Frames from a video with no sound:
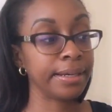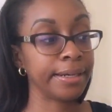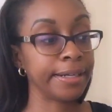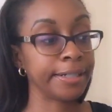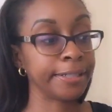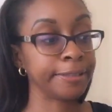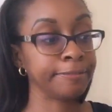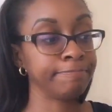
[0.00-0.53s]

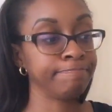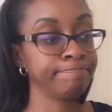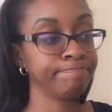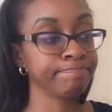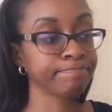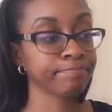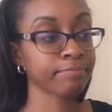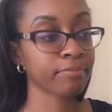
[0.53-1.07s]

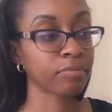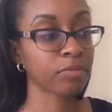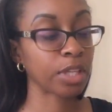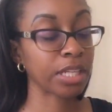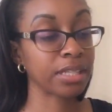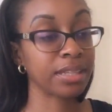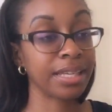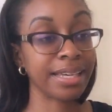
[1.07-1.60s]

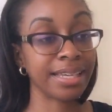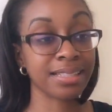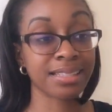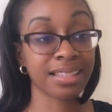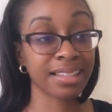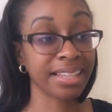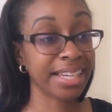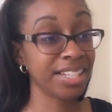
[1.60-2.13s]
the
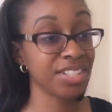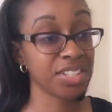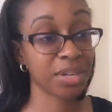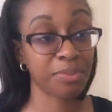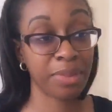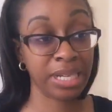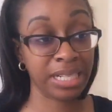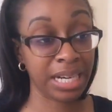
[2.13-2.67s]
insulation
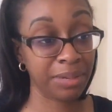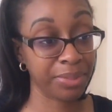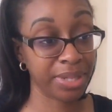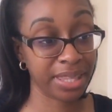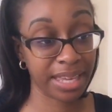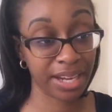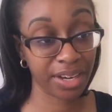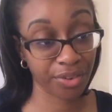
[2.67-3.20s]
may not be
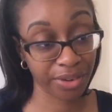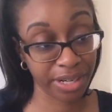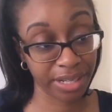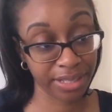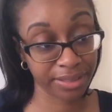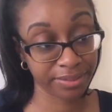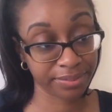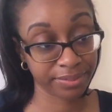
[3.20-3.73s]
that great.
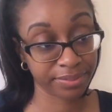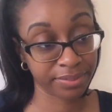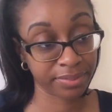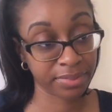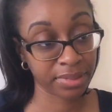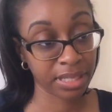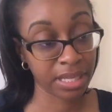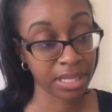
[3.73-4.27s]

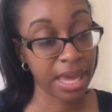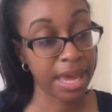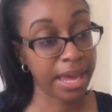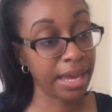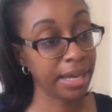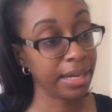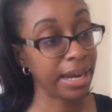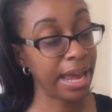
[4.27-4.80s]

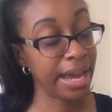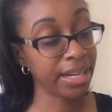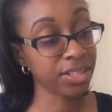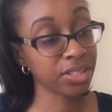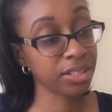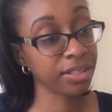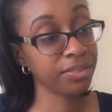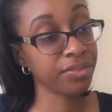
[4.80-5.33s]
And
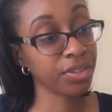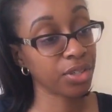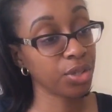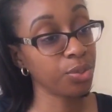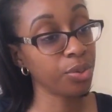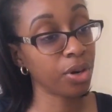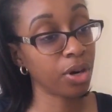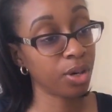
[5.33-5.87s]
actually for
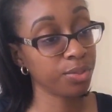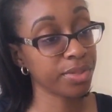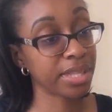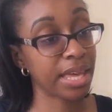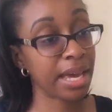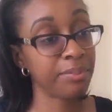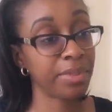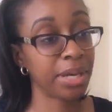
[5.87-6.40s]
newer homes,
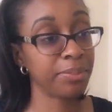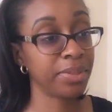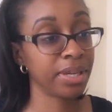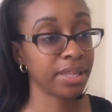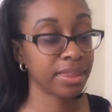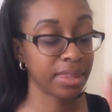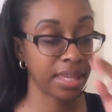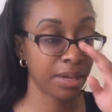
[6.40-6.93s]
that may be a
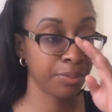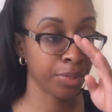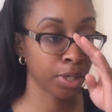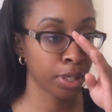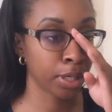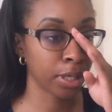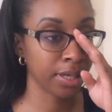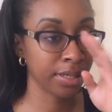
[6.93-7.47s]
thing
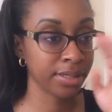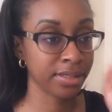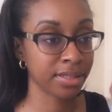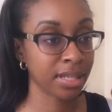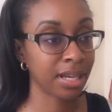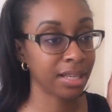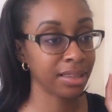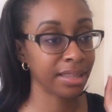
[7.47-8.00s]
because
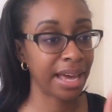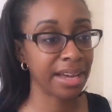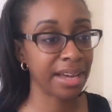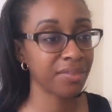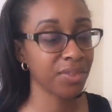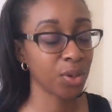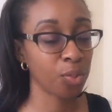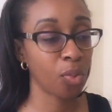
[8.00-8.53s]
a lot
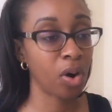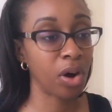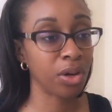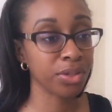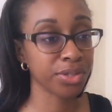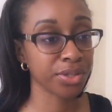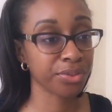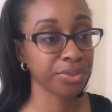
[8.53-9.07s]
of the
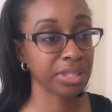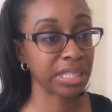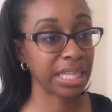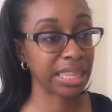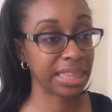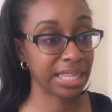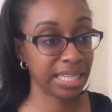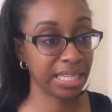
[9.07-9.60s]
walls are really
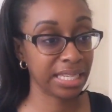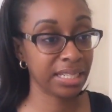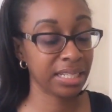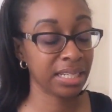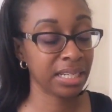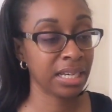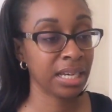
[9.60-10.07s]
thin.